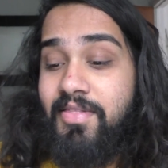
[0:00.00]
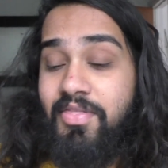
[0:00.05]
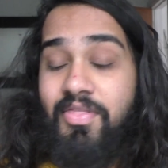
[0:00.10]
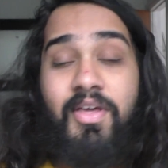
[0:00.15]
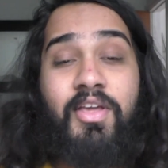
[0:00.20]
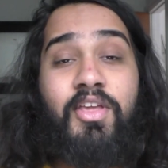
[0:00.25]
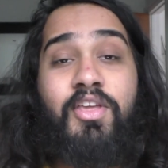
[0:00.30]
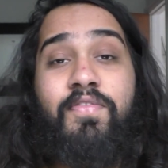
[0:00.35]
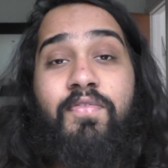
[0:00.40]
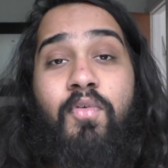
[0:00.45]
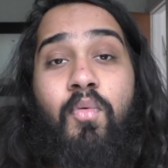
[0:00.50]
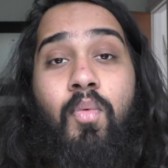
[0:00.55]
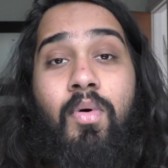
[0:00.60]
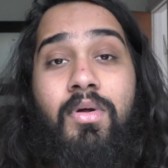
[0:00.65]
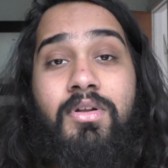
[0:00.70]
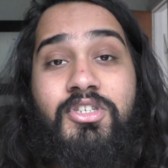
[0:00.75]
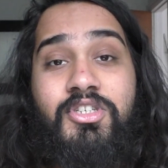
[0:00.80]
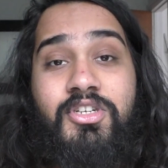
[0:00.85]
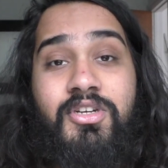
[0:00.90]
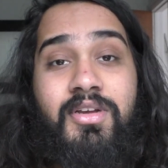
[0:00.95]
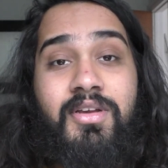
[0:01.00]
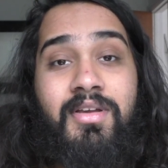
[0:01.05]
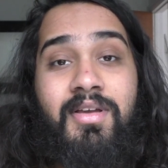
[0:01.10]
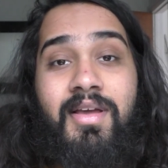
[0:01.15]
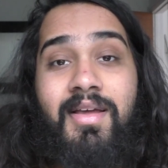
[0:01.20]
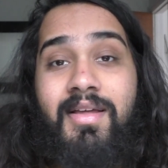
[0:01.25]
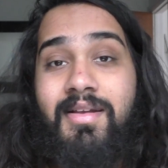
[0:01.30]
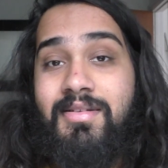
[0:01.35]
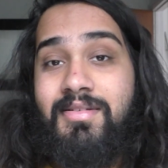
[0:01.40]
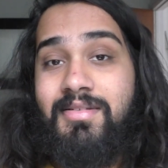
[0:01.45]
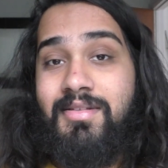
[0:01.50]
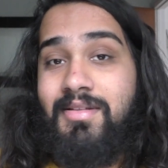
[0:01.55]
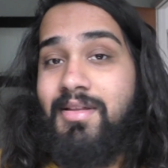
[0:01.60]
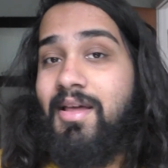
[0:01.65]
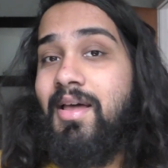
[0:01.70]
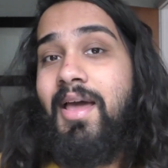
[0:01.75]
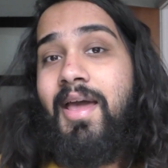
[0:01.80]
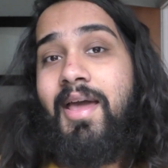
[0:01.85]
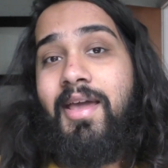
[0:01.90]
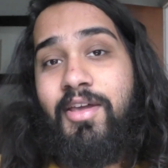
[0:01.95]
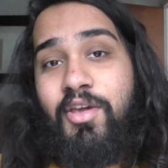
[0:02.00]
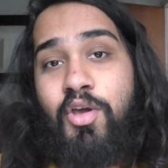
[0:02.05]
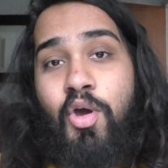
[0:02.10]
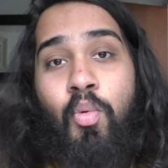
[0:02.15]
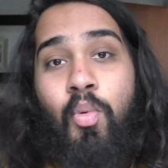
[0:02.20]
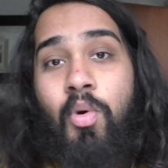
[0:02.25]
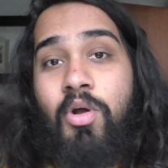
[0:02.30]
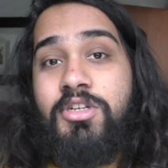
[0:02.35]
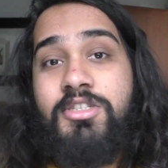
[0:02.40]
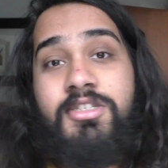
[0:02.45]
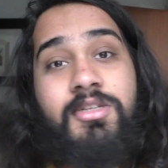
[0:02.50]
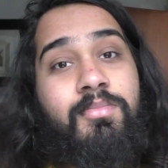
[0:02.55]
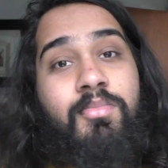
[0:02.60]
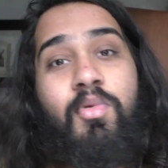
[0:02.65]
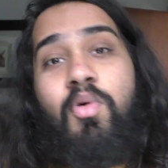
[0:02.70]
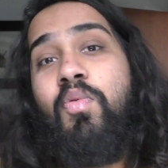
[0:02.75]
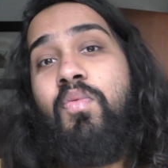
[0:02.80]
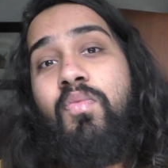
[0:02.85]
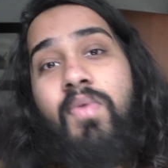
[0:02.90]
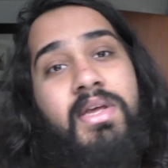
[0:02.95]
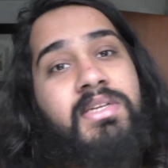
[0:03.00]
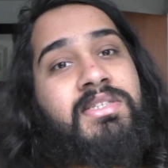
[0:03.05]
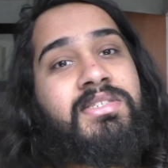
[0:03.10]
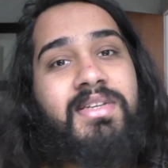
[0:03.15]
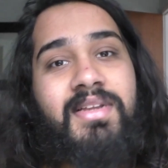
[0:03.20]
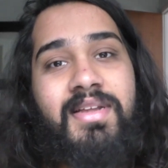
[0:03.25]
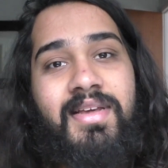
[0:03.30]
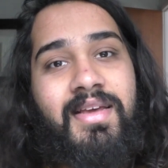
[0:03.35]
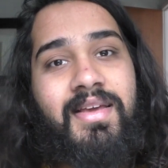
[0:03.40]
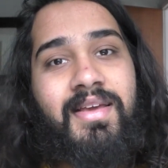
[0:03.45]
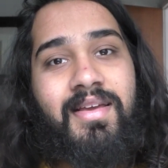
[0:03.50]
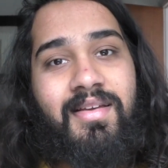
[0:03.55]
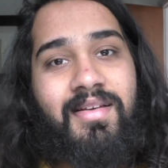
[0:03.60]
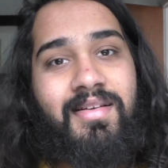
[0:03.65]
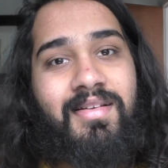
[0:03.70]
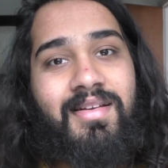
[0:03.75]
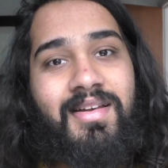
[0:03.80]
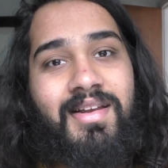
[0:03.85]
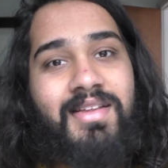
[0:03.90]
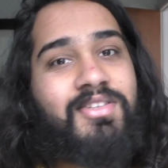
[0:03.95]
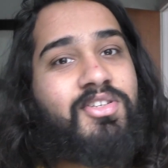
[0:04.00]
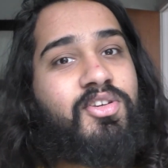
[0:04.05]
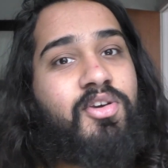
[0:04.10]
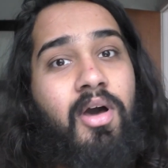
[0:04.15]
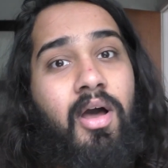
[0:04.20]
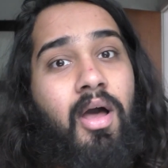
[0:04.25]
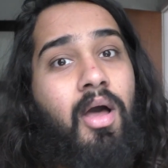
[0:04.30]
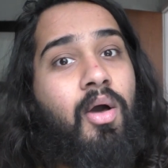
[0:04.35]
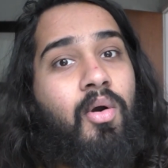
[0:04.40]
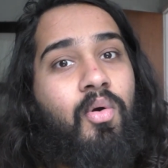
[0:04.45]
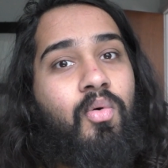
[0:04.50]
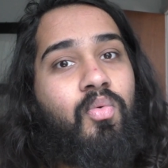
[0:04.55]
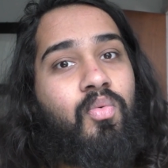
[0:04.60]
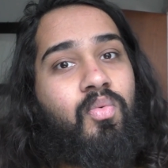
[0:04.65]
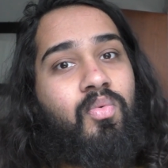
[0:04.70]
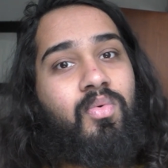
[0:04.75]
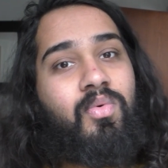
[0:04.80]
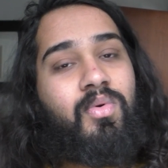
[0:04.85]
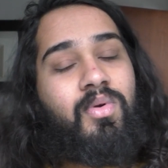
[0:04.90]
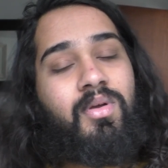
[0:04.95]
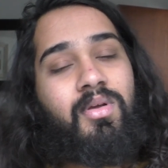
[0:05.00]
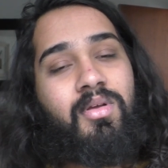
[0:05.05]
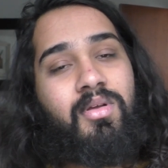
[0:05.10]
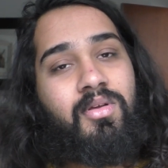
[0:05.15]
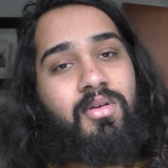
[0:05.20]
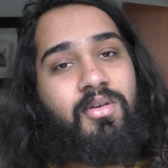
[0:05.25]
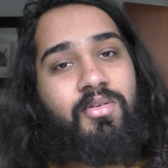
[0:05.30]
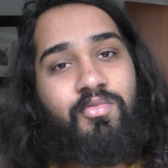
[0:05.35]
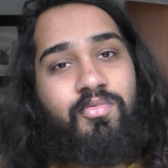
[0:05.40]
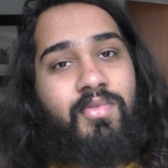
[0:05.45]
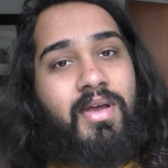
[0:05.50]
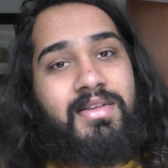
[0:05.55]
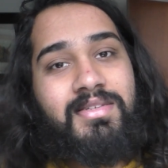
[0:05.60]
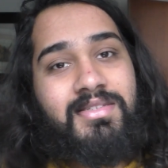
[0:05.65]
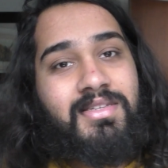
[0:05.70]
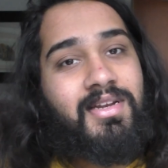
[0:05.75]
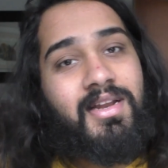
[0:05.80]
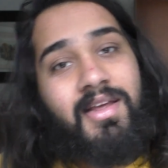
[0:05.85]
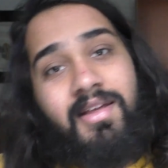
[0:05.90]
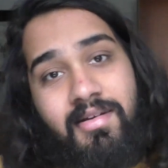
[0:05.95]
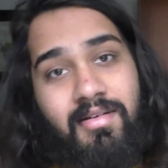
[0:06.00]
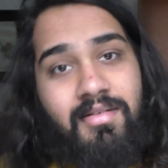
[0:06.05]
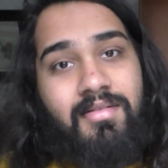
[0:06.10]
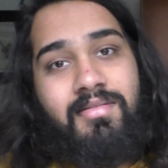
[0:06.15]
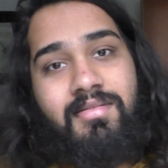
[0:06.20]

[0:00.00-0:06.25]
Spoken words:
Thank you for watching, and hey, go watch some more wrestling. Let's go. Wrestling.